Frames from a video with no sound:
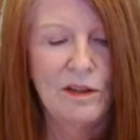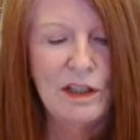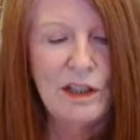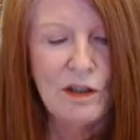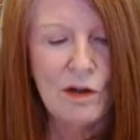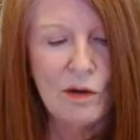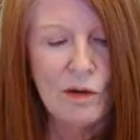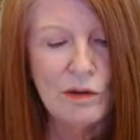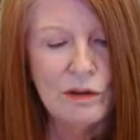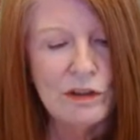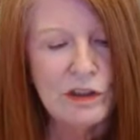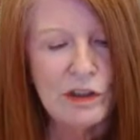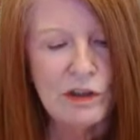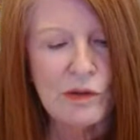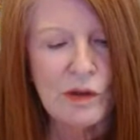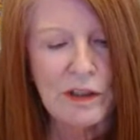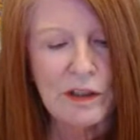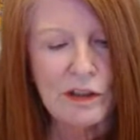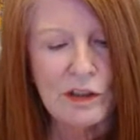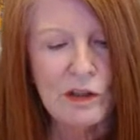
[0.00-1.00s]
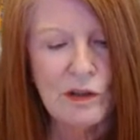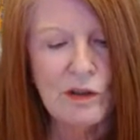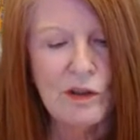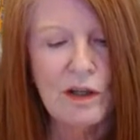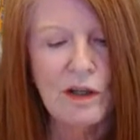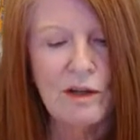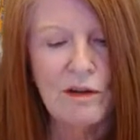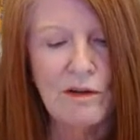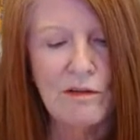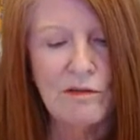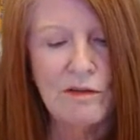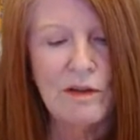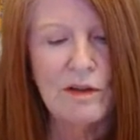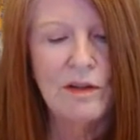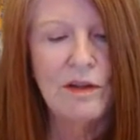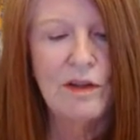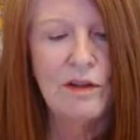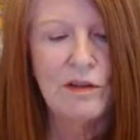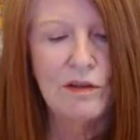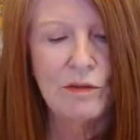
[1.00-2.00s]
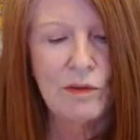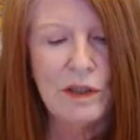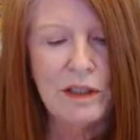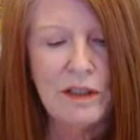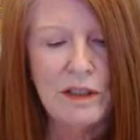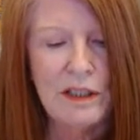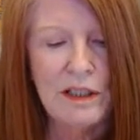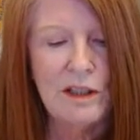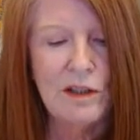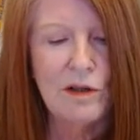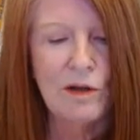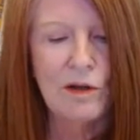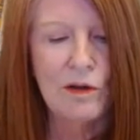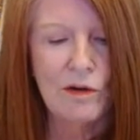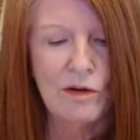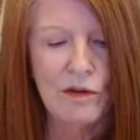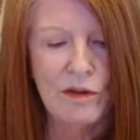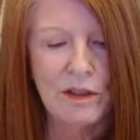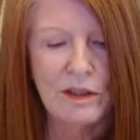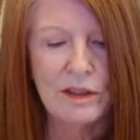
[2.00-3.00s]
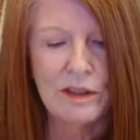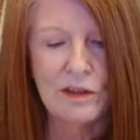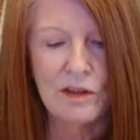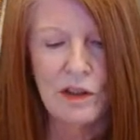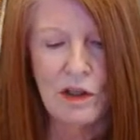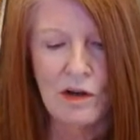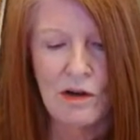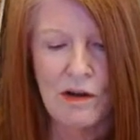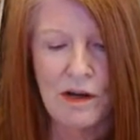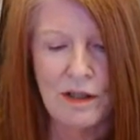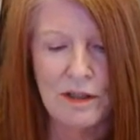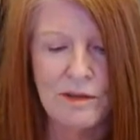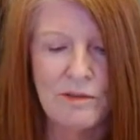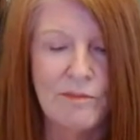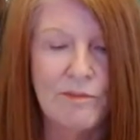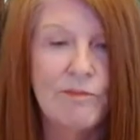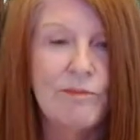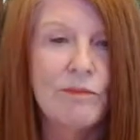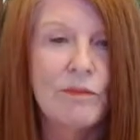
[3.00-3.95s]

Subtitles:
The old structure of the 3D Earth is gone,